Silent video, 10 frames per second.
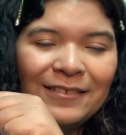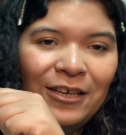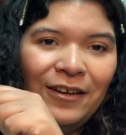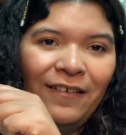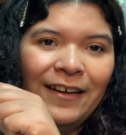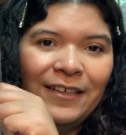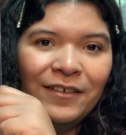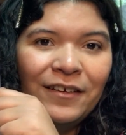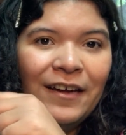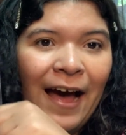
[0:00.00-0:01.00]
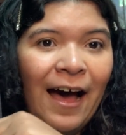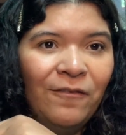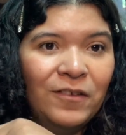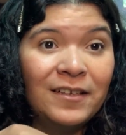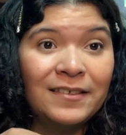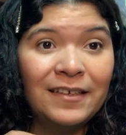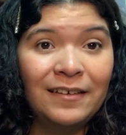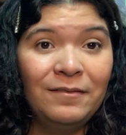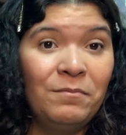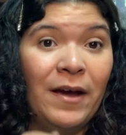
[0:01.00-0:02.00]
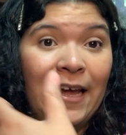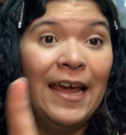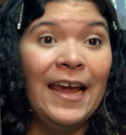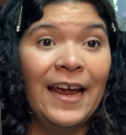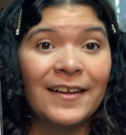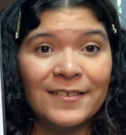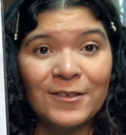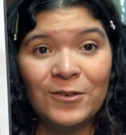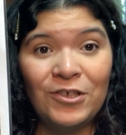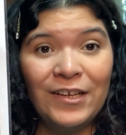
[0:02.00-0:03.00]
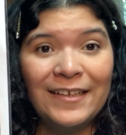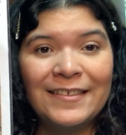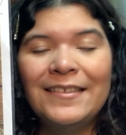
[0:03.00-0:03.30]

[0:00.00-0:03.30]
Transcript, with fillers: you know, I couldn't have this in my hands so she can